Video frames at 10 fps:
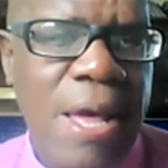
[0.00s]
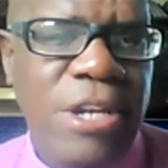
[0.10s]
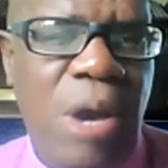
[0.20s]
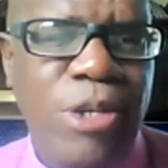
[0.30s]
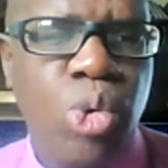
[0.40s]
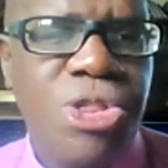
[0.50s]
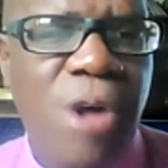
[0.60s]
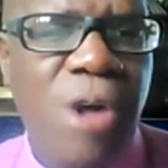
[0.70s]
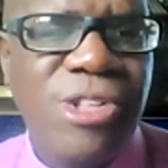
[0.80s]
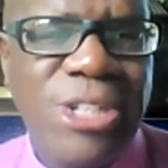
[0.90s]
Now, in
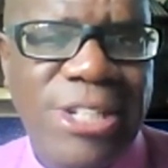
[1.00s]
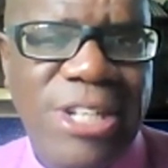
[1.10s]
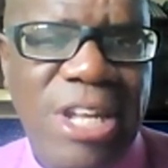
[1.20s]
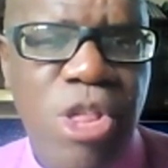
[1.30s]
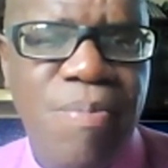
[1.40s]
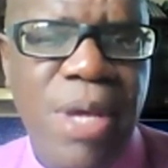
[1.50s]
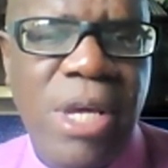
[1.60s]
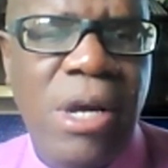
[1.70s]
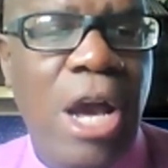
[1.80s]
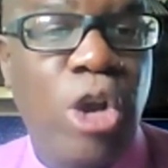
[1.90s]
2016, when
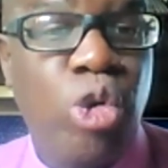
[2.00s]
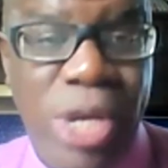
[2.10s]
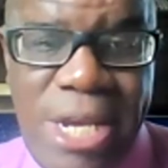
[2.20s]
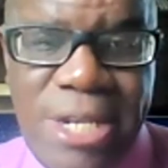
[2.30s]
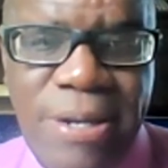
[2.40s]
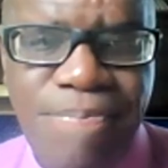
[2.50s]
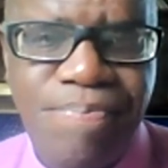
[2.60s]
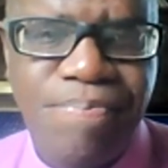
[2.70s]
Jamaica agreed